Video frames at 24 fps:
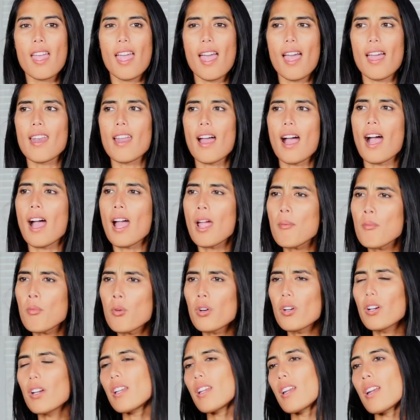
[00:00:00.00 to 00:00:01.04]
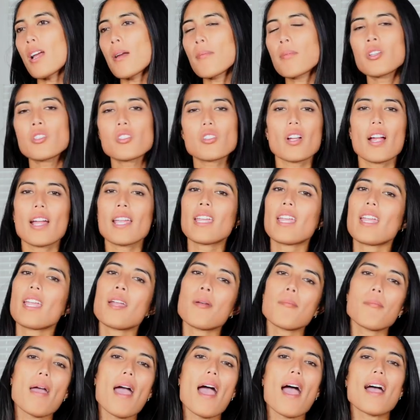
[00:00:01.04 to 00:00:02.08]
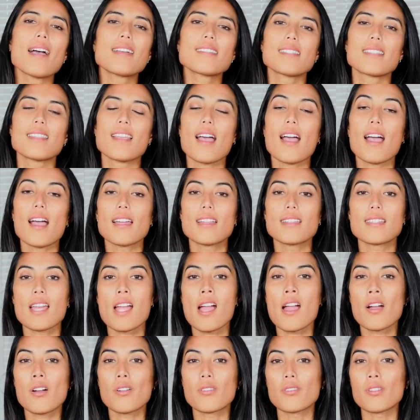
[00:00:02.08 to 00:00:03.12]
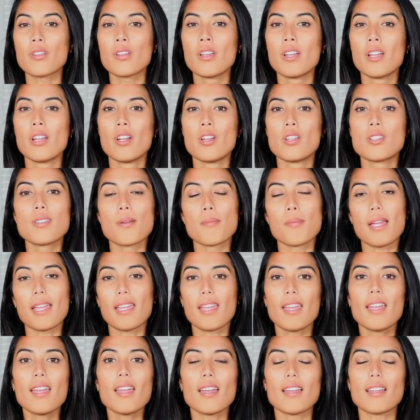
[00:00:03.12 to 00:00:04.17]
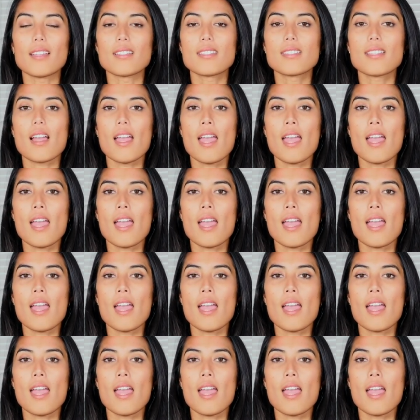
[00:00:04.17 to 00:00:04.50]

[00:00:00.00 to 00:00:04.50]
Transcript: and I'm worried and I'm concerned, I can't pass that down to my kids.